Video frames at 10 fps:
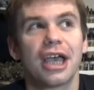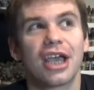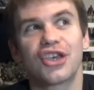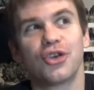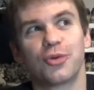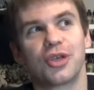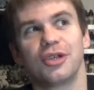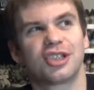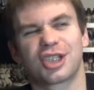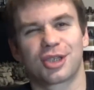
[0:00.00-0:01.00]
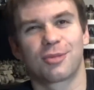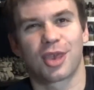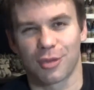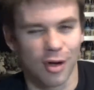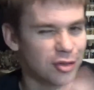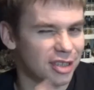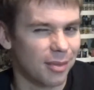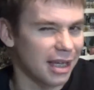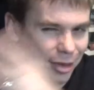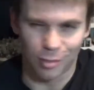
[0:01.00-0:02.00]
you just throw some
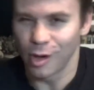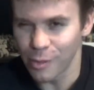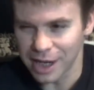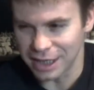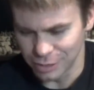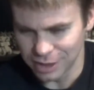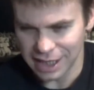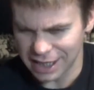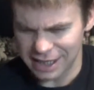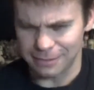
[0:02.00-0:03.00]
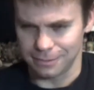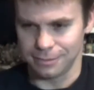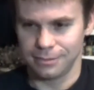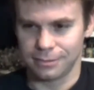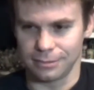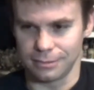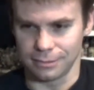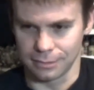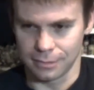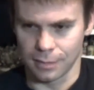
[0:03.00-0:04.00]
throwaway unit in it,
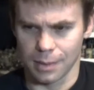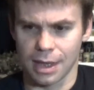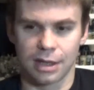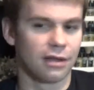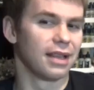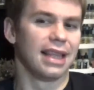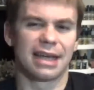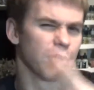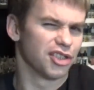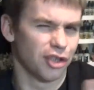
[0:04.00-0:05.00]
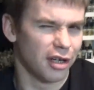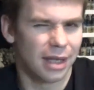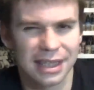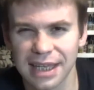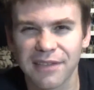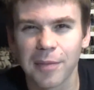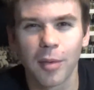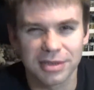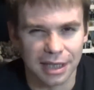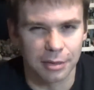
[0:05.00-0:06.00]
like a reserve. Think of it
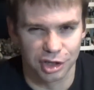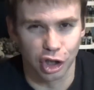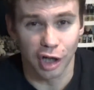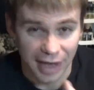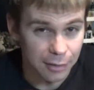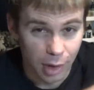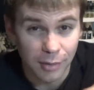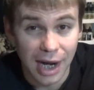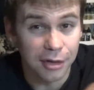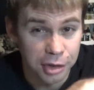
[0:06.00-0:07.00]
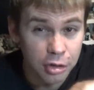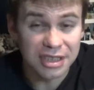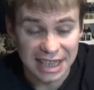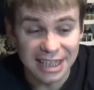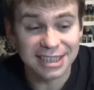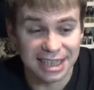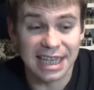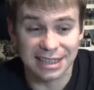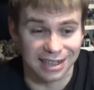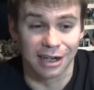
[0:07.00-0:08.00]
almost like a reserve, and run around using this
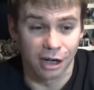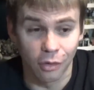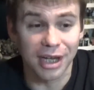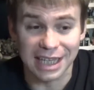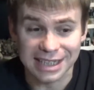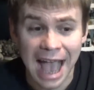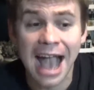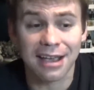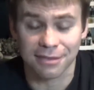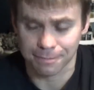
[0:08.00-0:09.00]
thing as an annoying attack